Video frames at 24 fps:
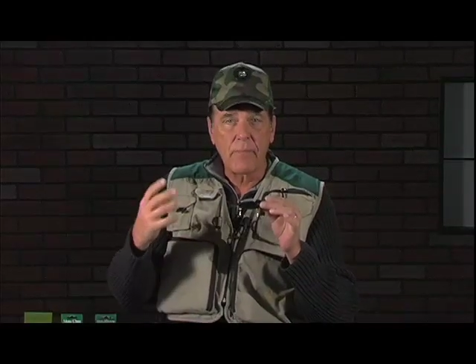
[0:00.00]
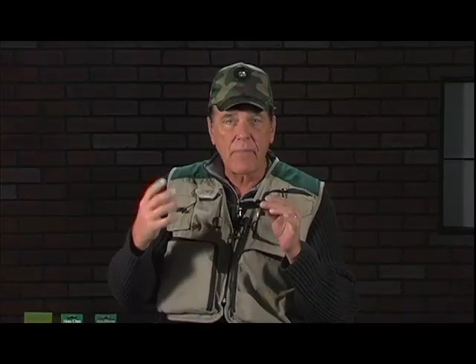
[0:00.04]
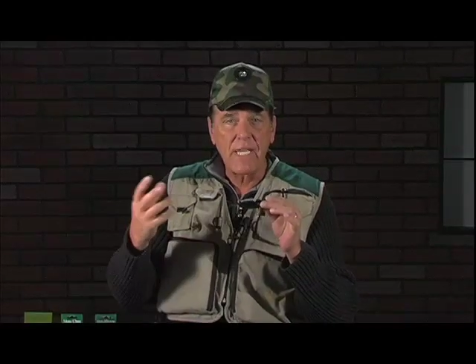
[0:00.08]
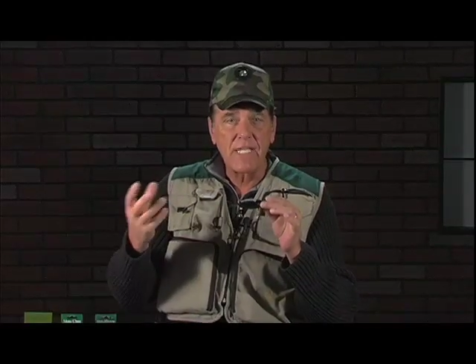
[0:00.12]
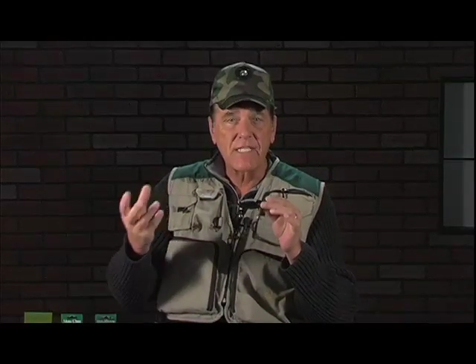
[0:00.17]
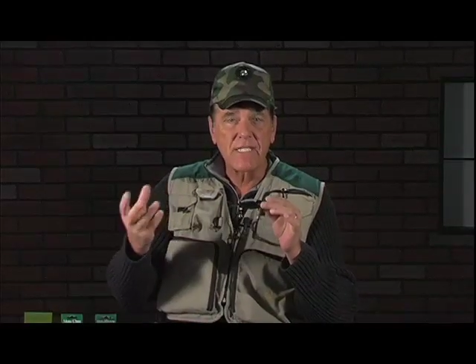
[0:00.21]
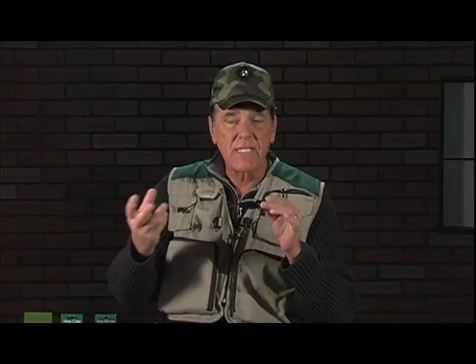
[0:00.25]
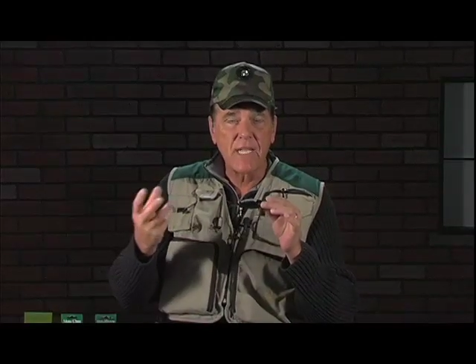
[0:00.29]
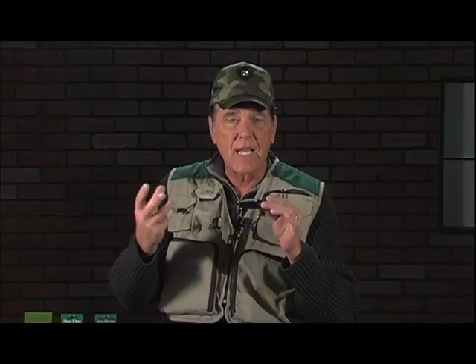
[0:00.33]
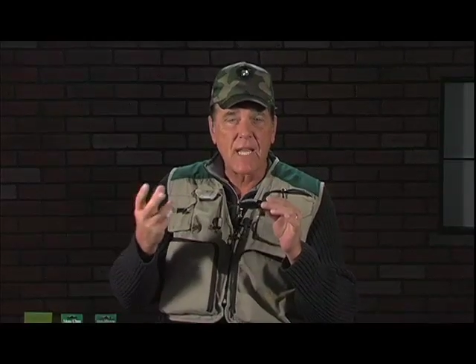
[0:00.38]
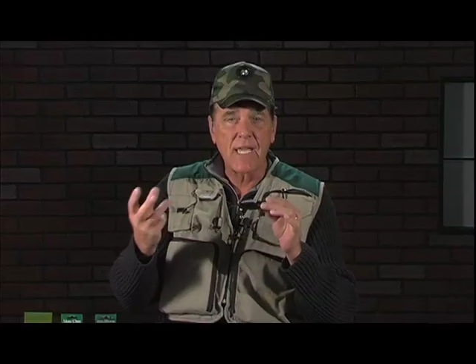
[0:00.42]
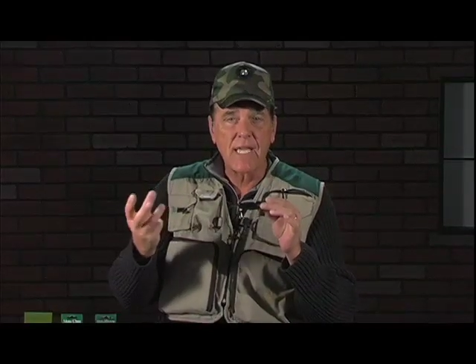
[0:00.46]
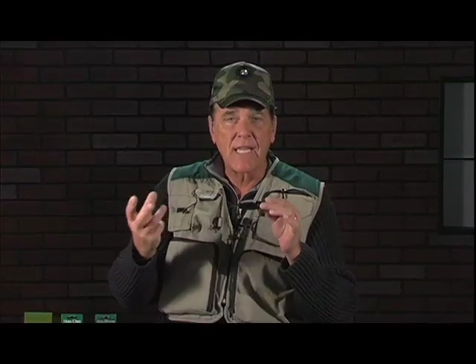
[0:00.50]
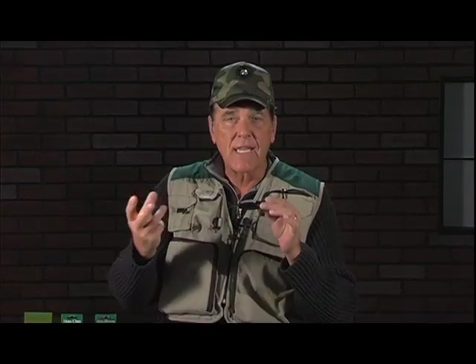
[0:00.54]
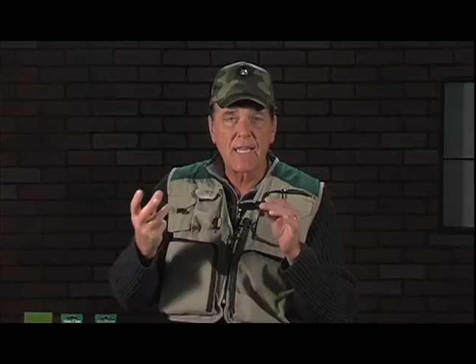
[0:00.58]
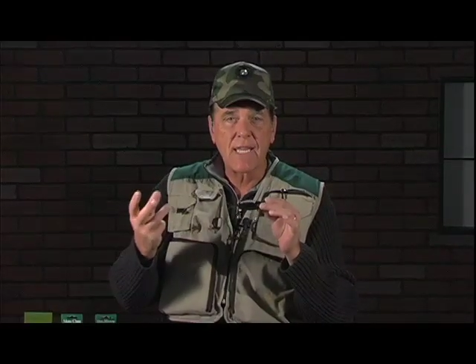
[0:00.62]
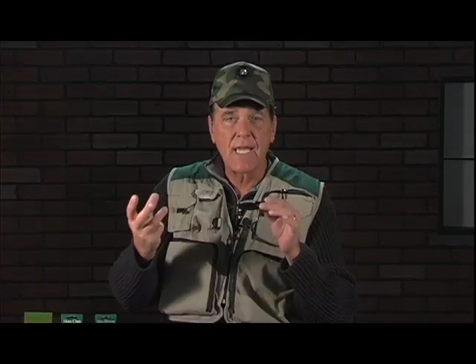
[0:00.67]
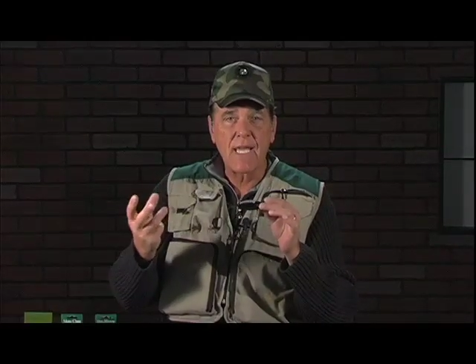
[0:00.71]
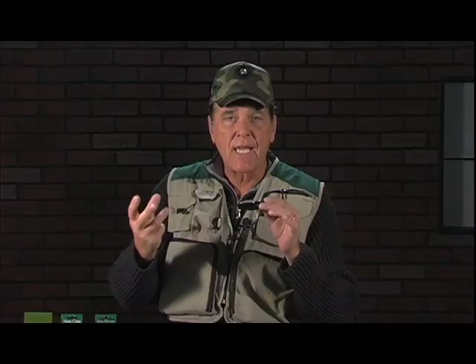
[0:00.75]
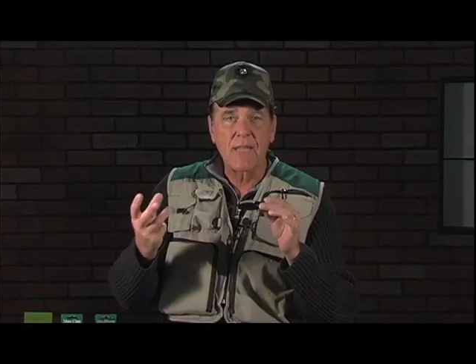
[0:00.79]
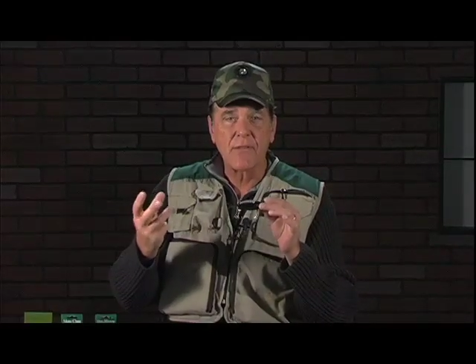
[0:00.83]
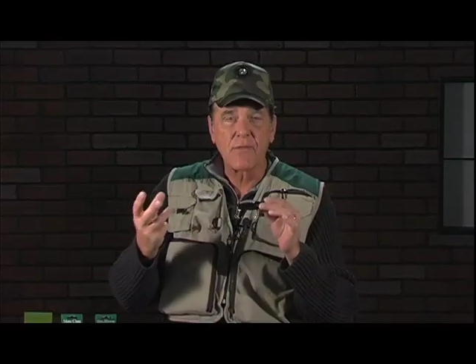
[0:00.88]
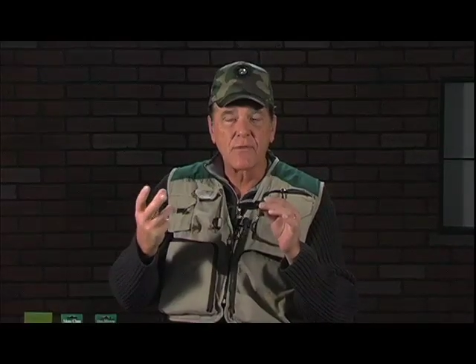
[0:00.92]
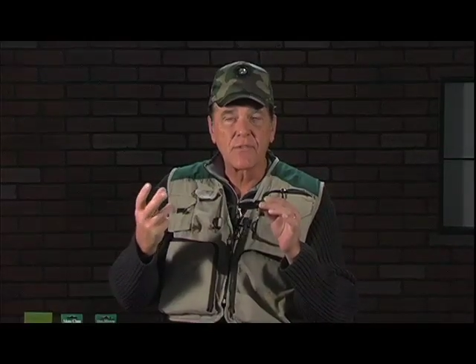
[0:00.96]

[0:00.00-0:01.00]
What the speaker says: baits like that,